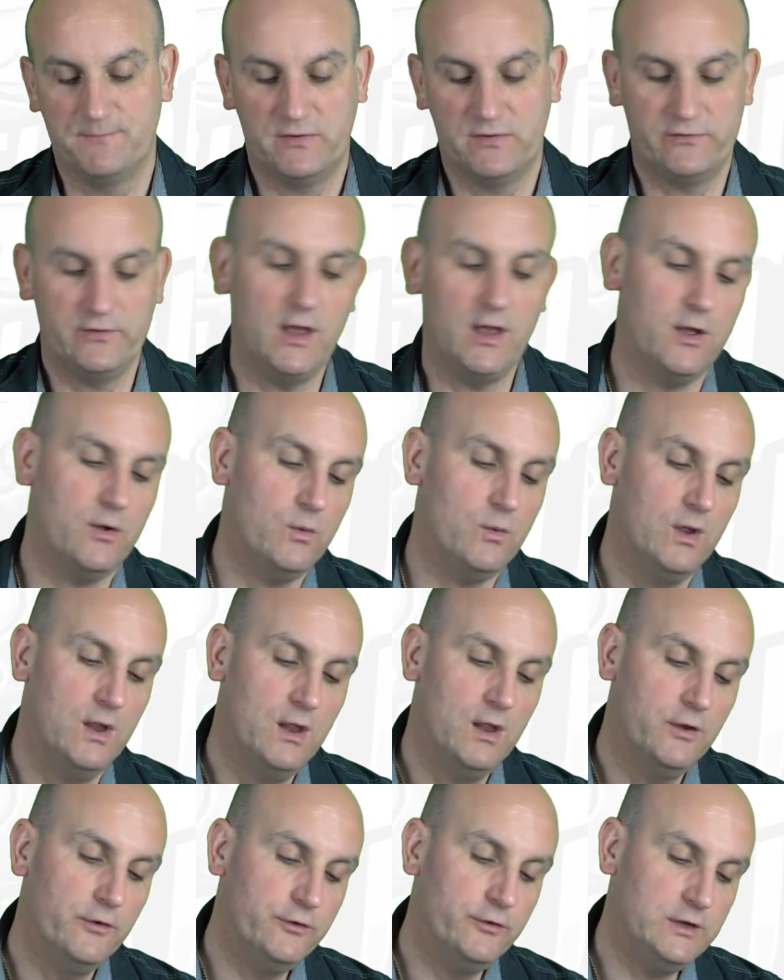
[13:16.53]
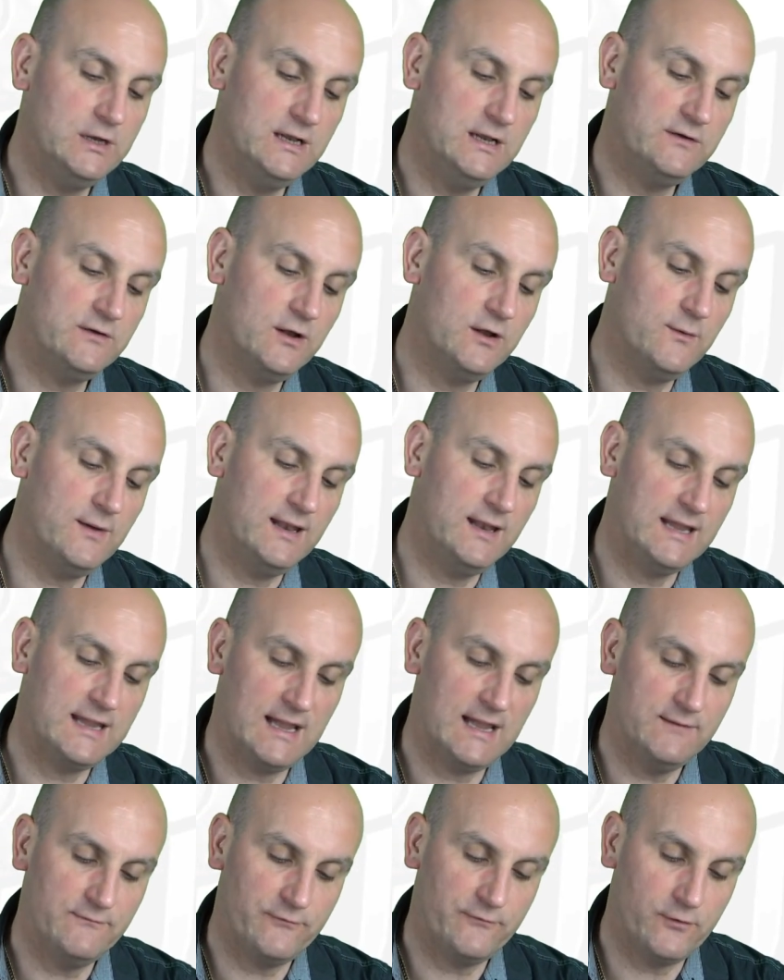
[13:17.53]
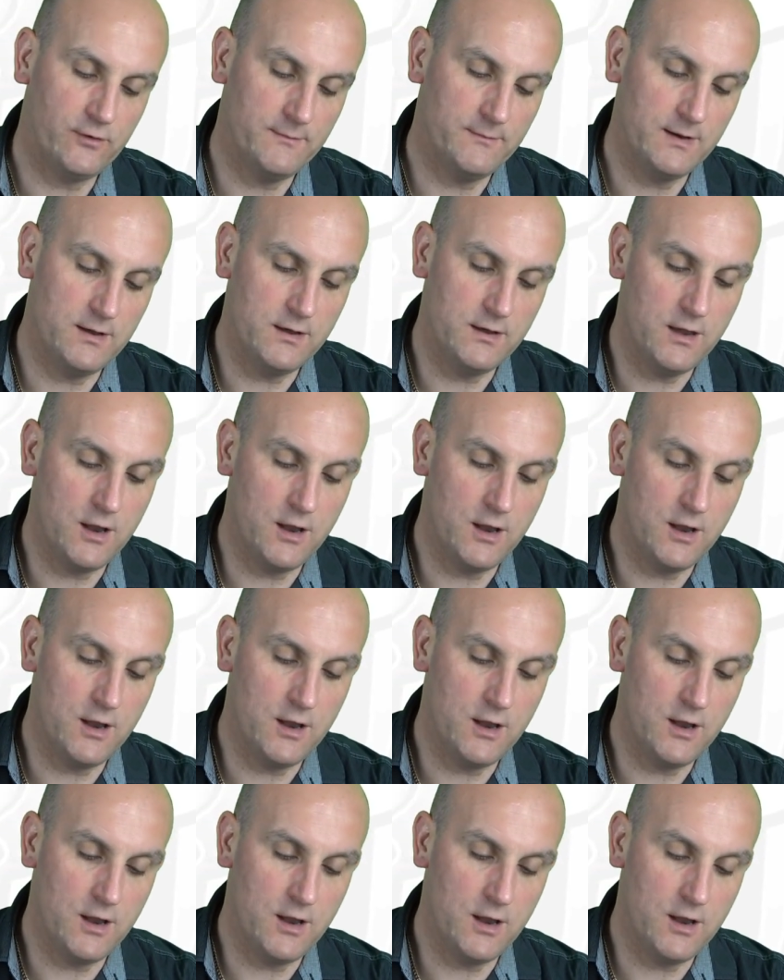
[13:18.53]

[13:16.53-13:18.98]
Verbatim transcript: So, do you need to know where they came from?